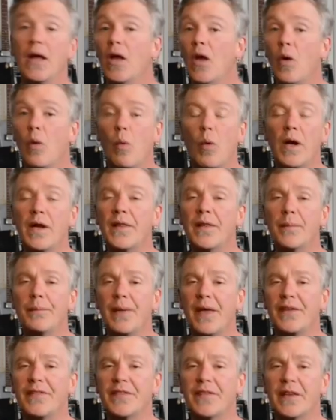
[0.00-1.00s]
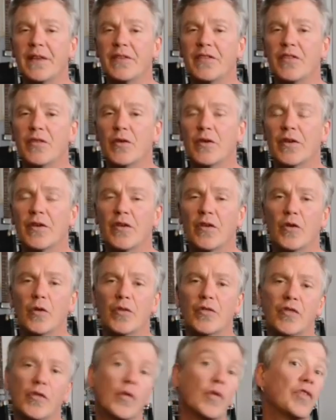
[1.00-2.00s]
one of the best things you can do is
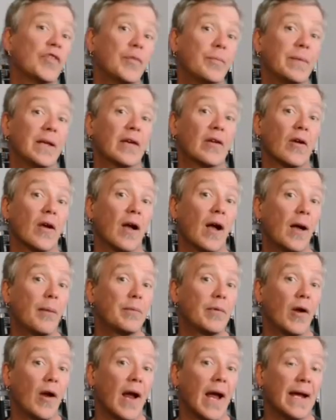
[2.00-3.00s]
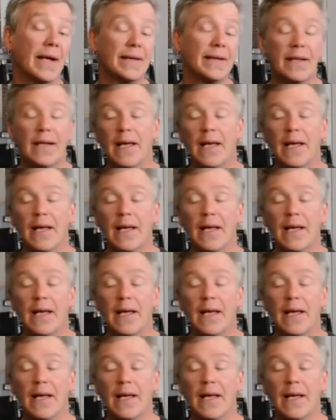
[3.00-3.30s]
do a speaker upgrade.